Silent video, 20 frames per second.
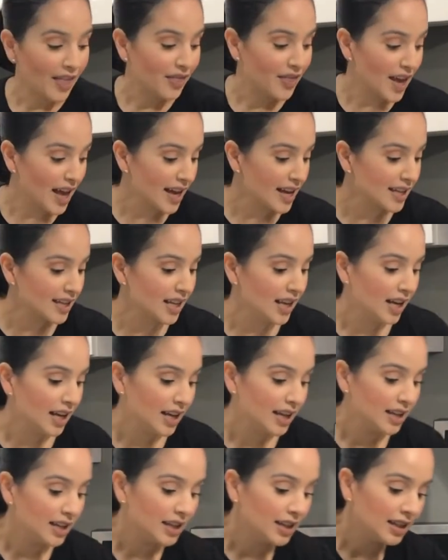Then
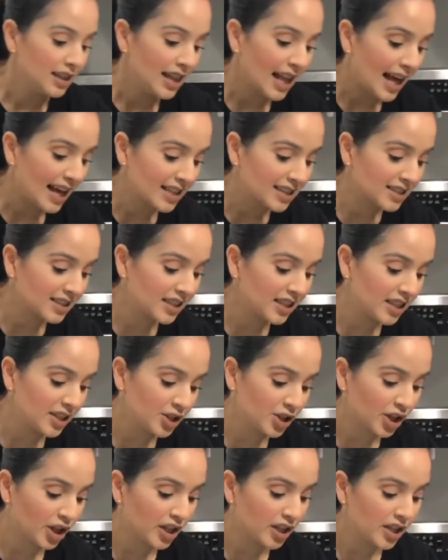lastly,
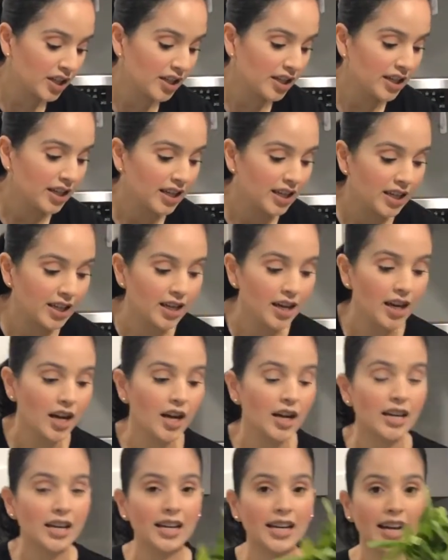you're gonna need
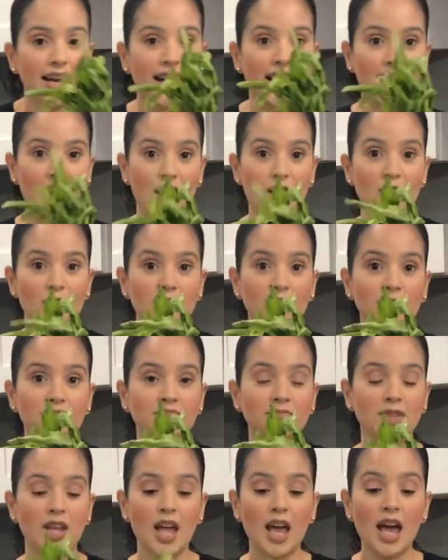recao.
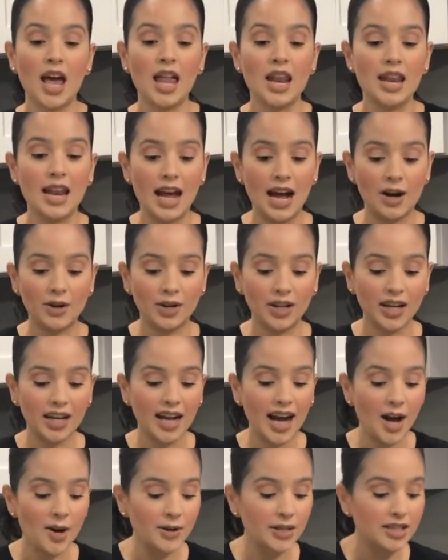Now
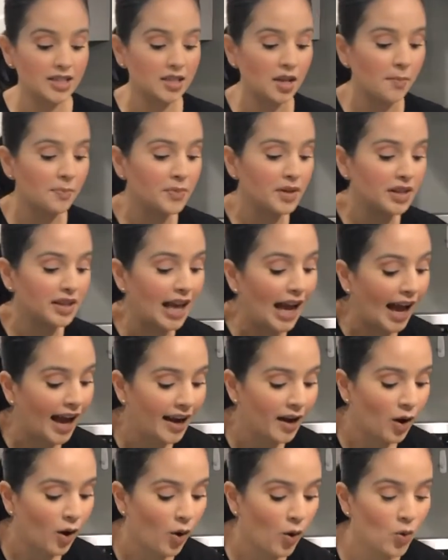recao is something that
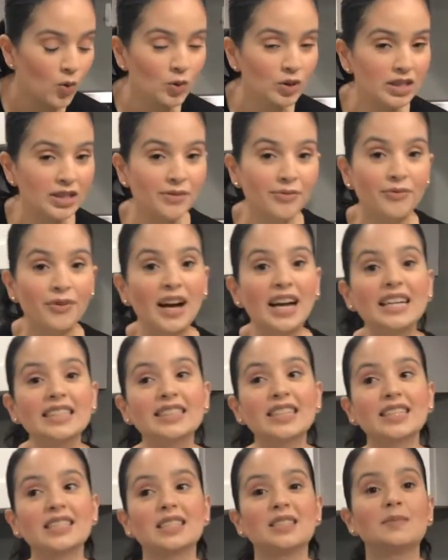I only
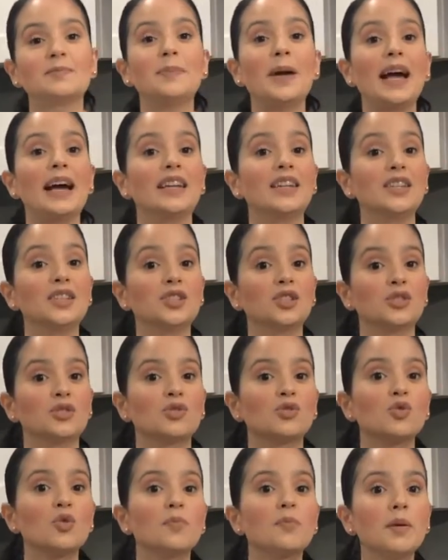find in Spanish
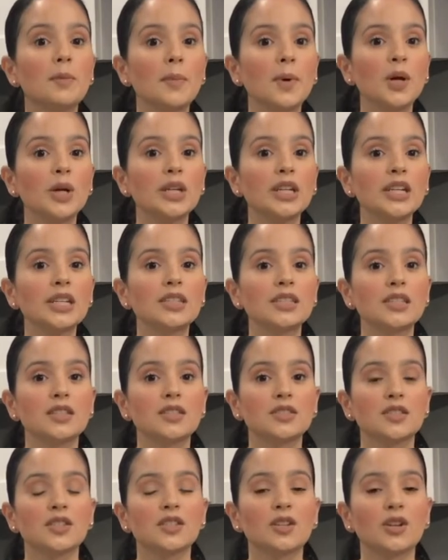supermarkets.
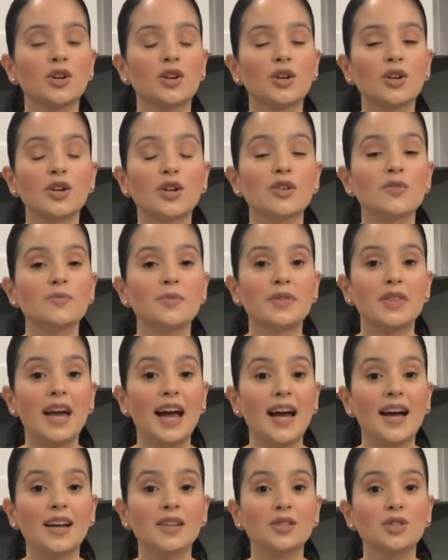It's an herb
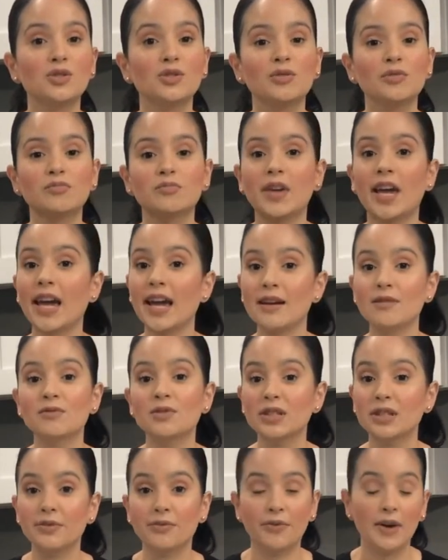that you can't
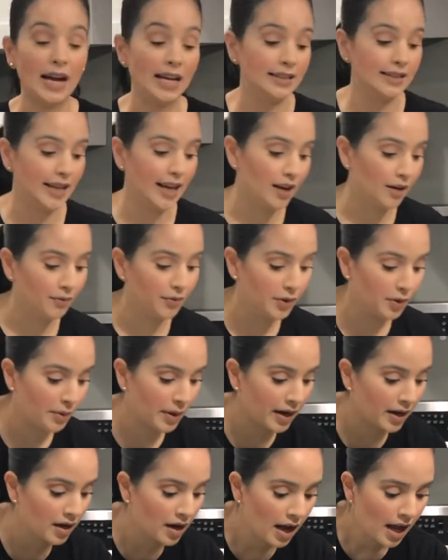really find
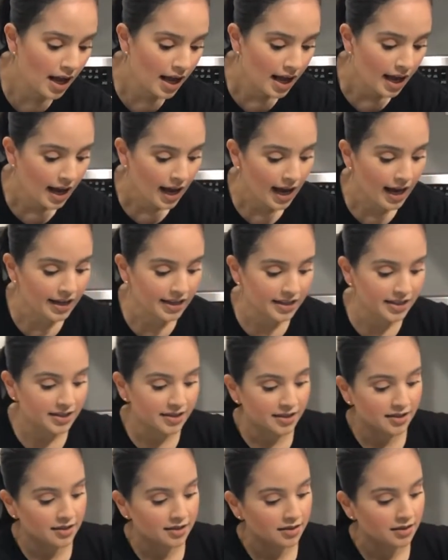everywhere, and
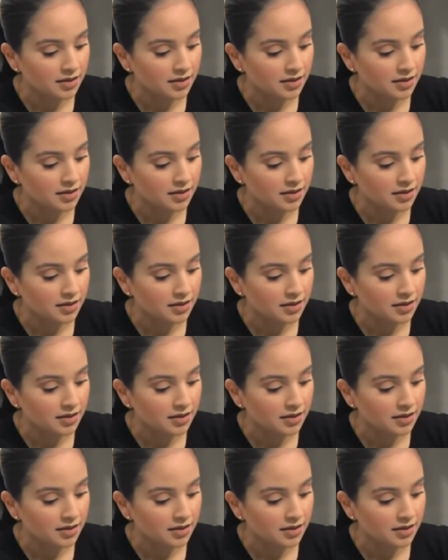it's